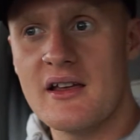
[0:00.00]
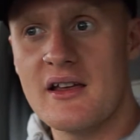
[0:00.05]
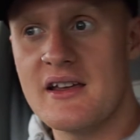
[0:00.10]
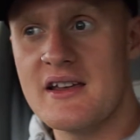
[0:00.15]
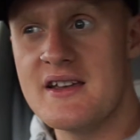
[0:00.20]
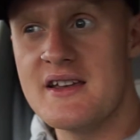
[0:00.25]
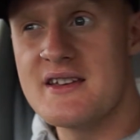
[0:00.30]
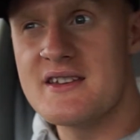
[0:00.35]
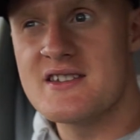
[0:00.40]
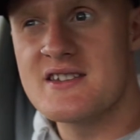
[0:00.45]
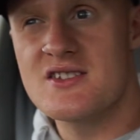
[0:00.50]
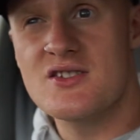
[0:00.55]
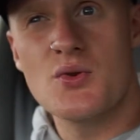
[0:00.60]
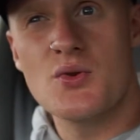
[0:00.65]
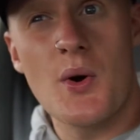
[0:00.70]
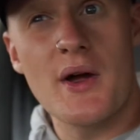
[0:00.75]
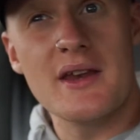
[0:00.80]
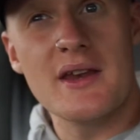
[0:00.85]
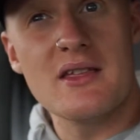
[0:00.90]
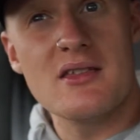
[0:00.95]
He's
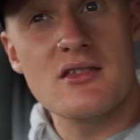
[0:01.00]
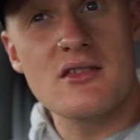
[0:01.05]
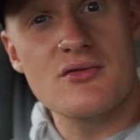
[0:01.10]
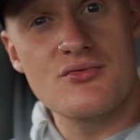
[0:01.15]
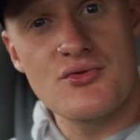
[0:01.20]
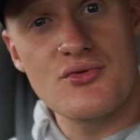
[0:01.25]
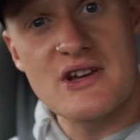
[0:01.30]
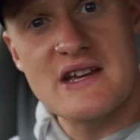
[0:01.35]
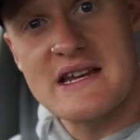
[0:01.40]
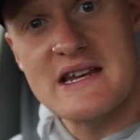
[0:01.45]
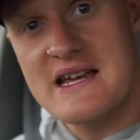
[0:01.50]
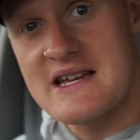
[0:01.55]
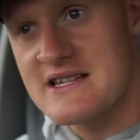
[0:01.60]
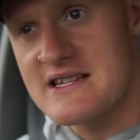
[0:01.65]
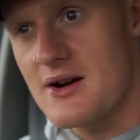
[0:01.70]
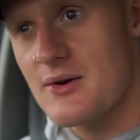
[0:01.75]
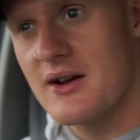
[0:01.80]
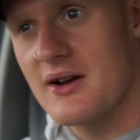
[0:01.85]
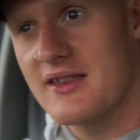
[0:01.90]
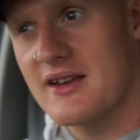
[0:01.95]
23 days
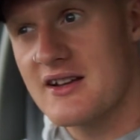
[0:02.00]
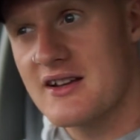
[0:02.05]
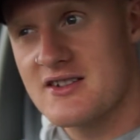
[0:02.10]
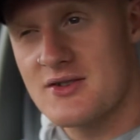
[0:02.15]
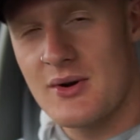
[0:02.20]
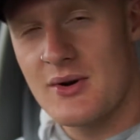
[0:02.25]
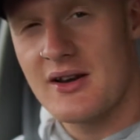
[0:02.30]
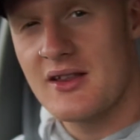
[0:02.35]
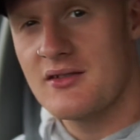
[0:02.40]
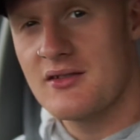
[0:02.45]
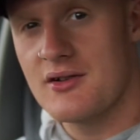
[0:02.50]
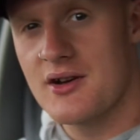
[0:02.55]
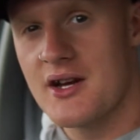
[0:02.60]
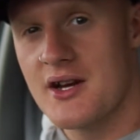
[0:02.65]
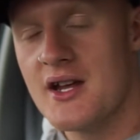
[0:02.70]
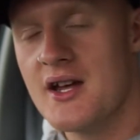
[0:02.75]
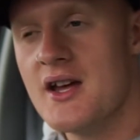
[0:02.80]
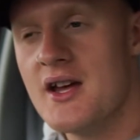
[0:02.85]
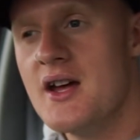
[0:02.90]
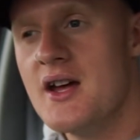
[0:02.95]
out, I think it's 23.